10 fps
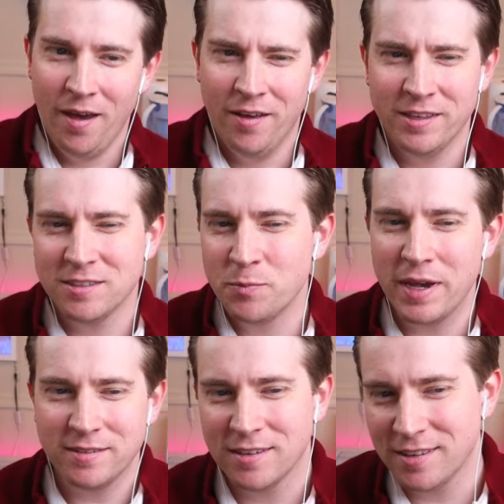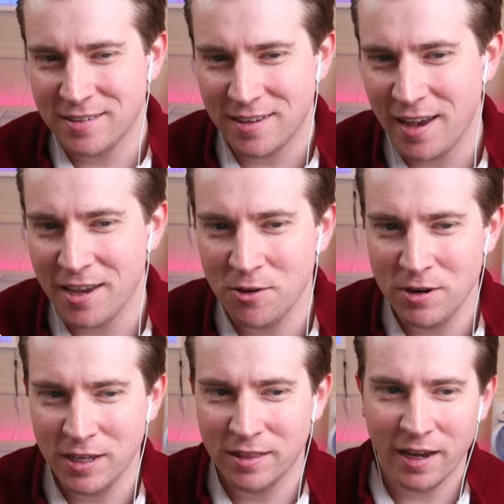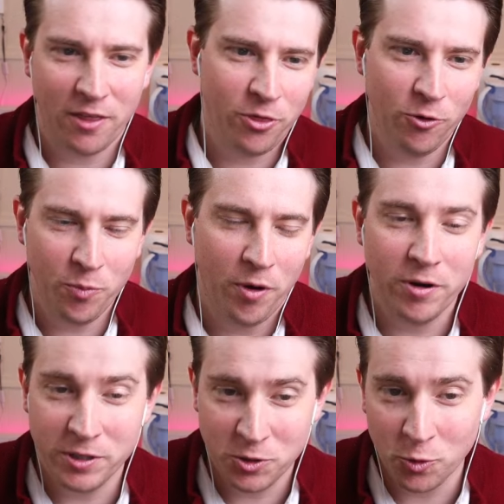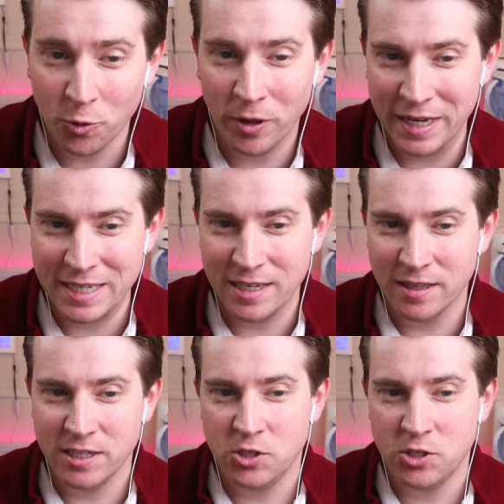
This is basically saying you need like a third-party tool, ideally,